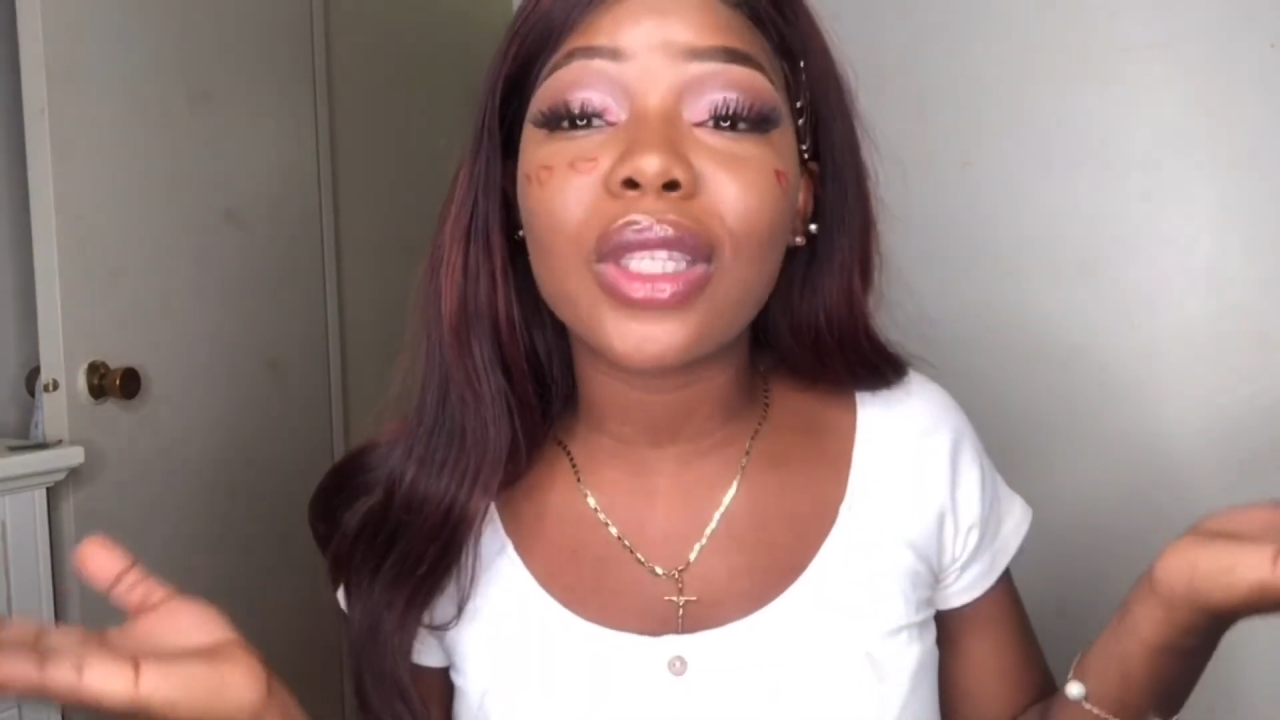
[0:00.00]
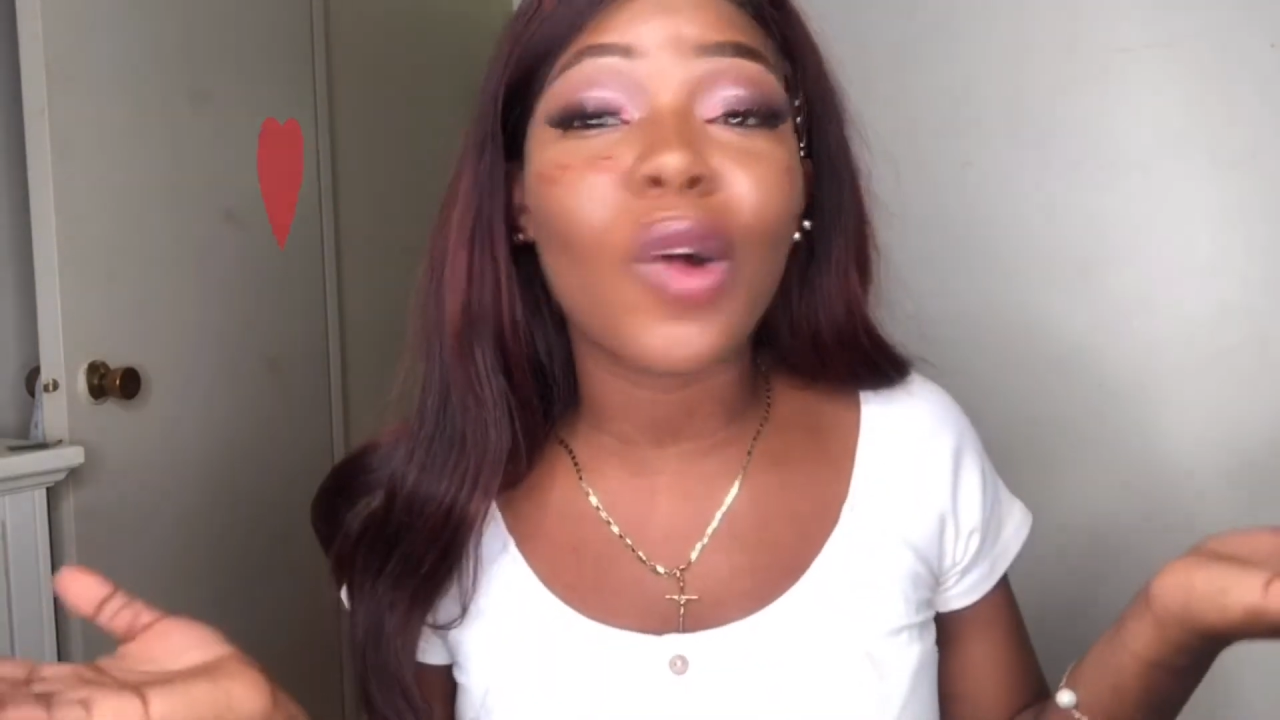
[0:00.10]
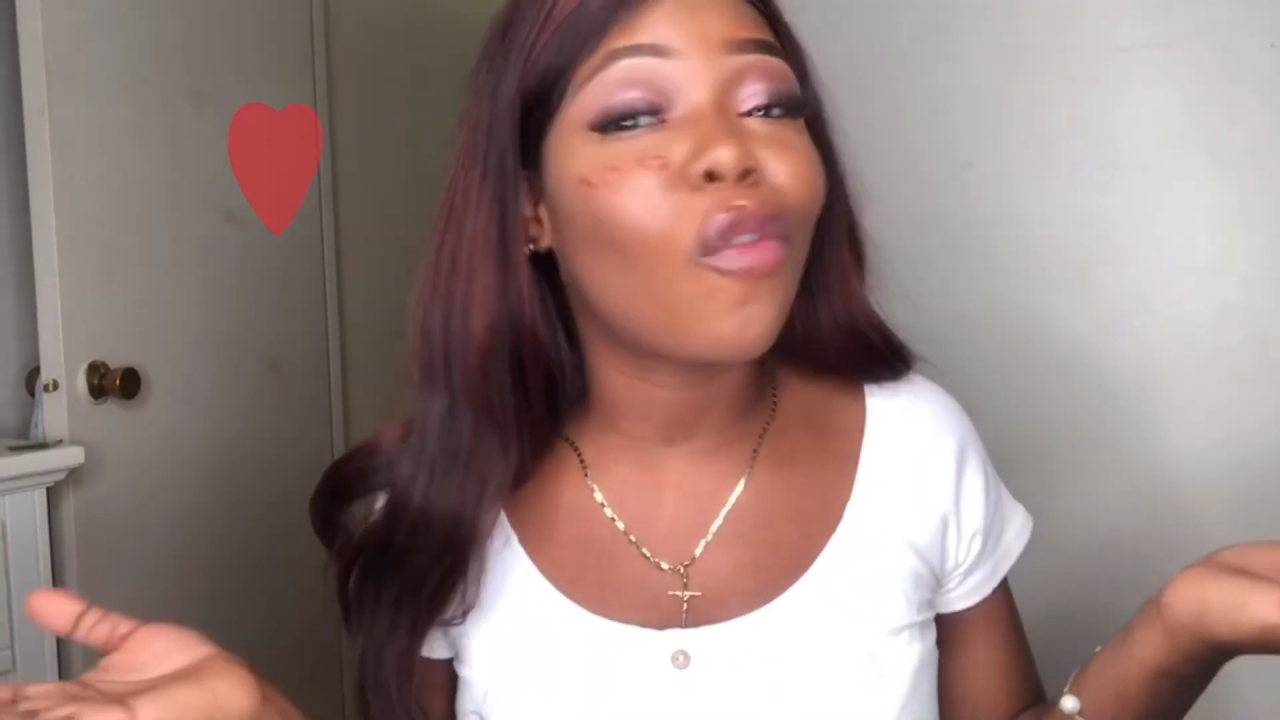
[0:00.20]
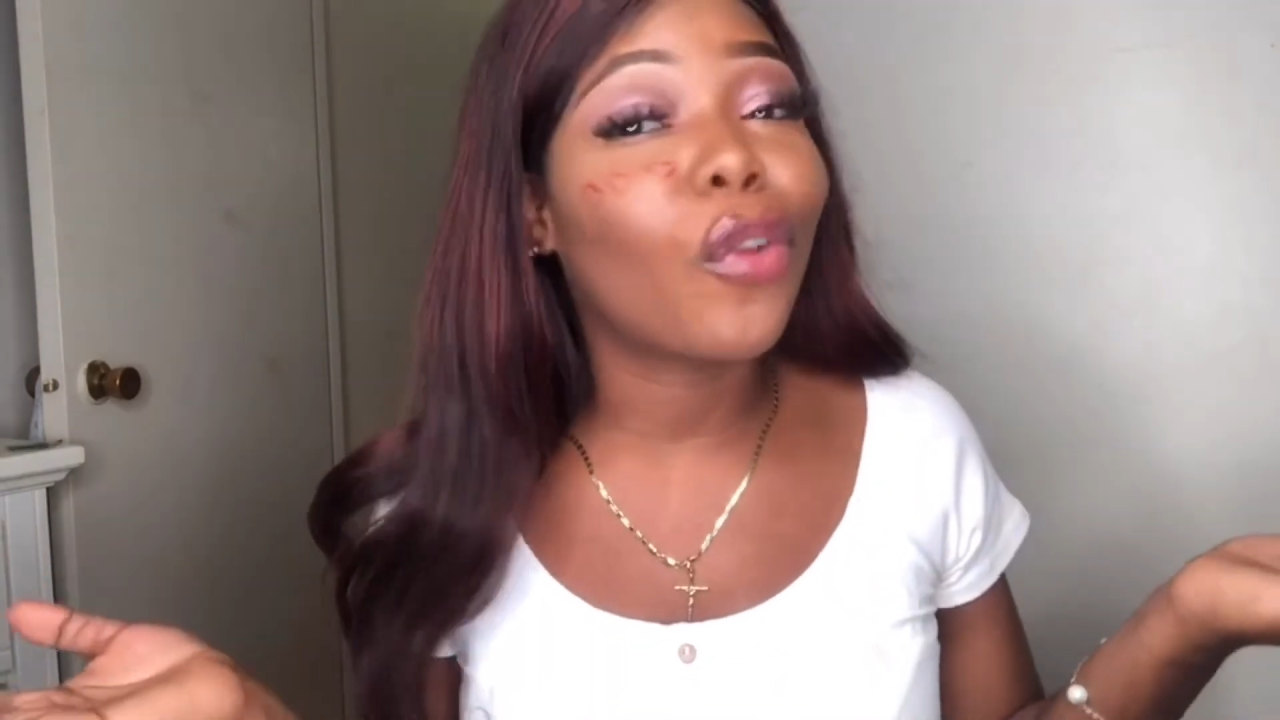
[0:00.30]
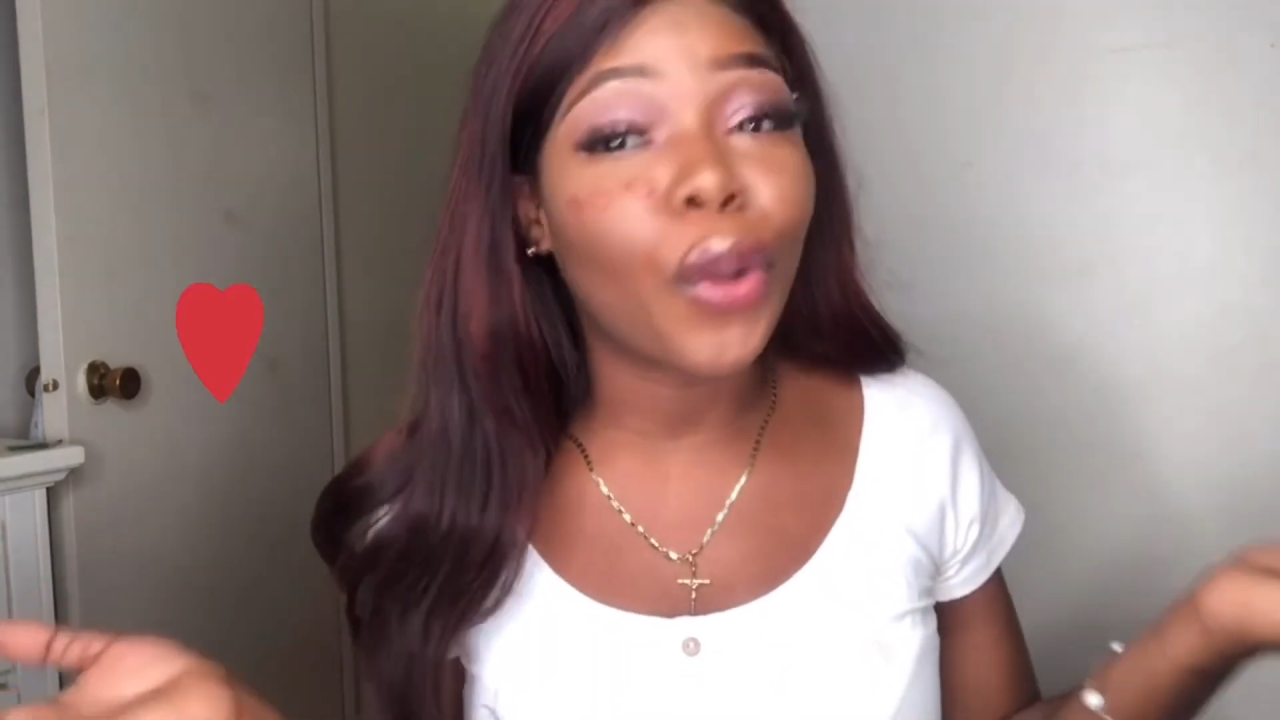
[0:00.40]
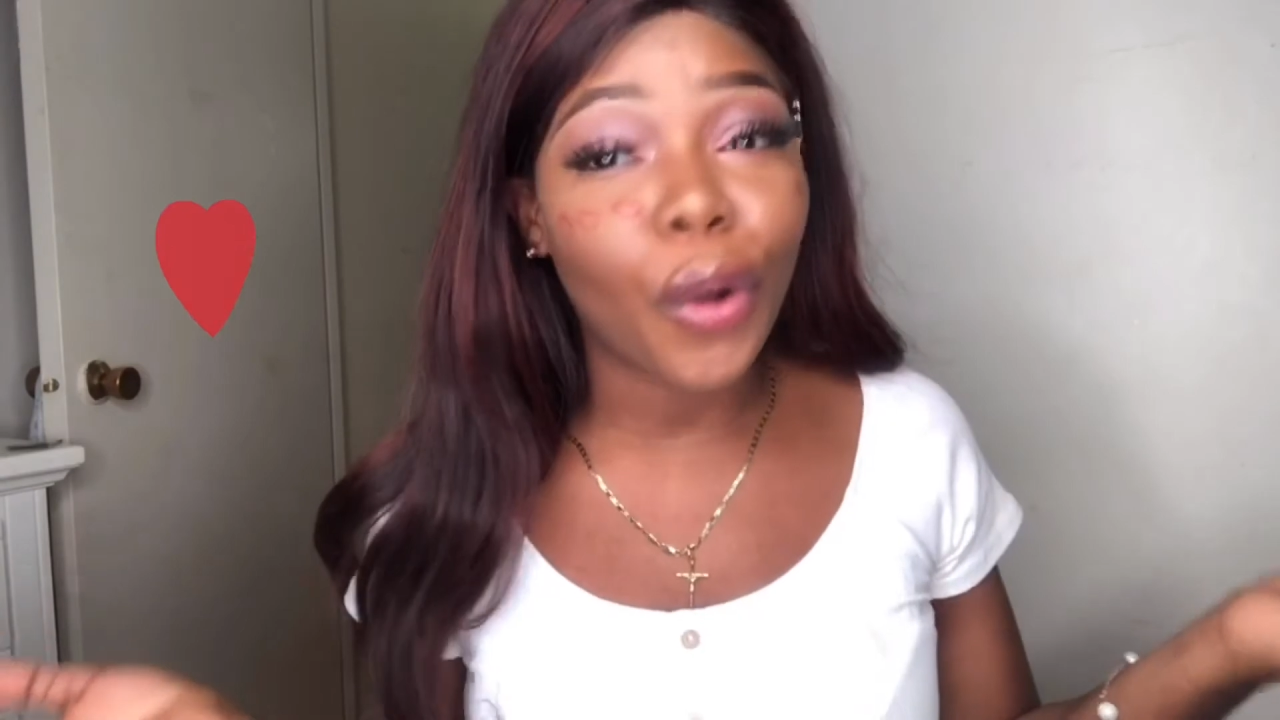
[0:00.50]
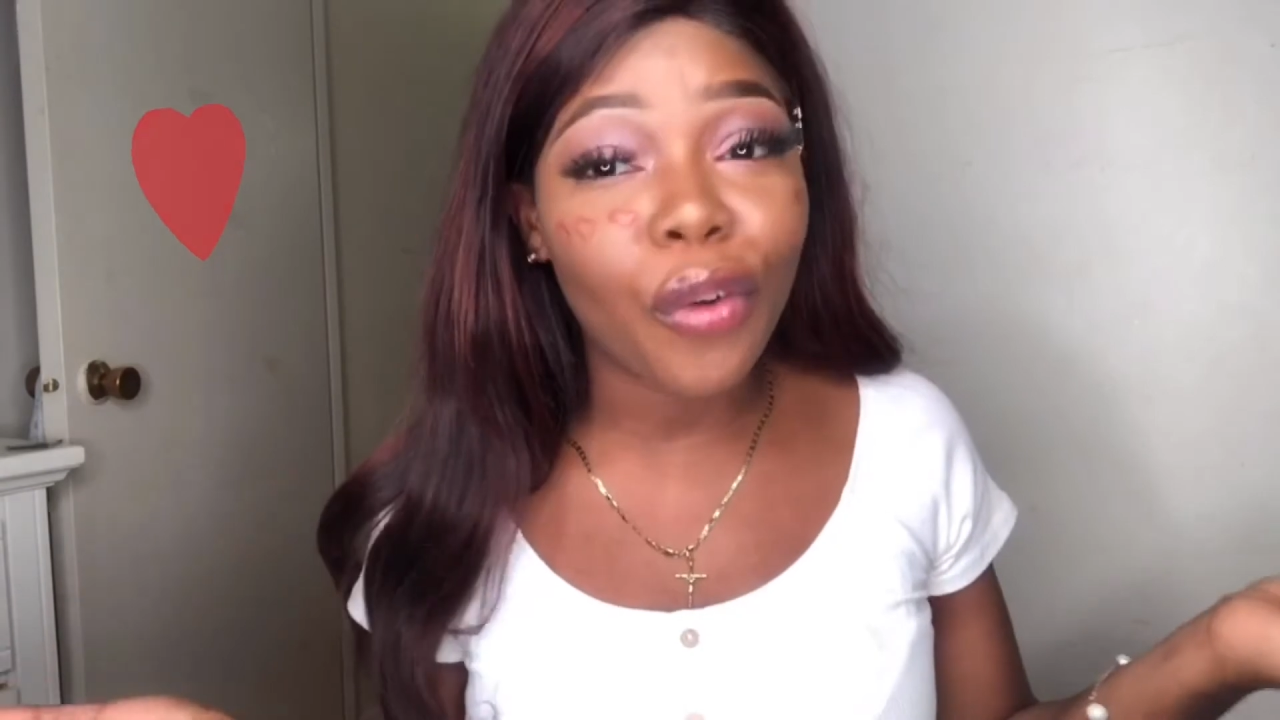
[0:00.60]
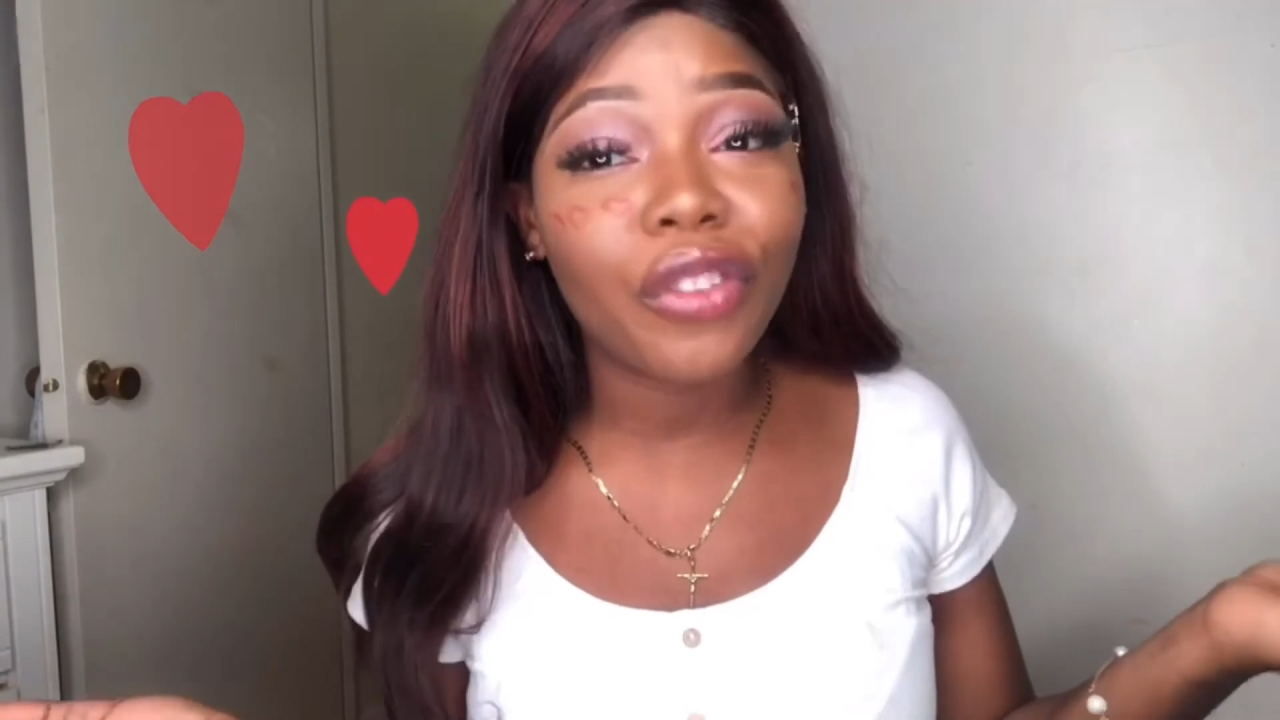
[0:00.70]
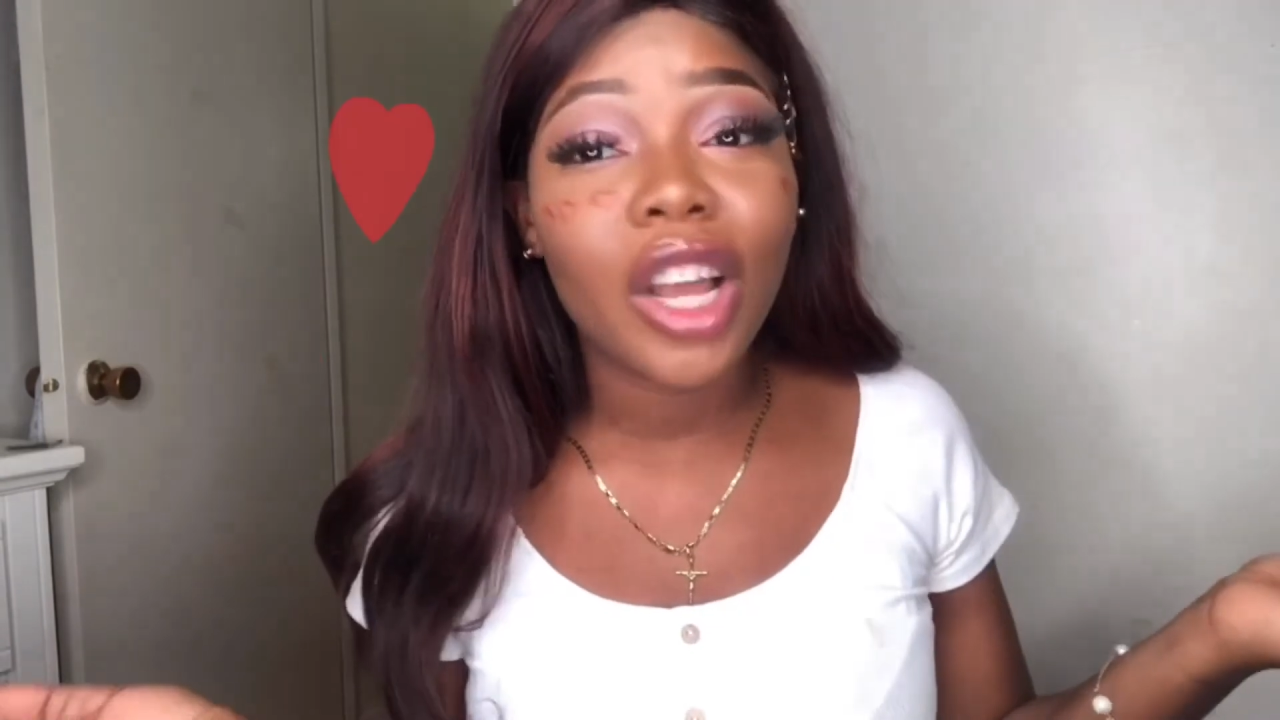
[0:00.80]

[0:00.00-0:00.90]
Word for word: of love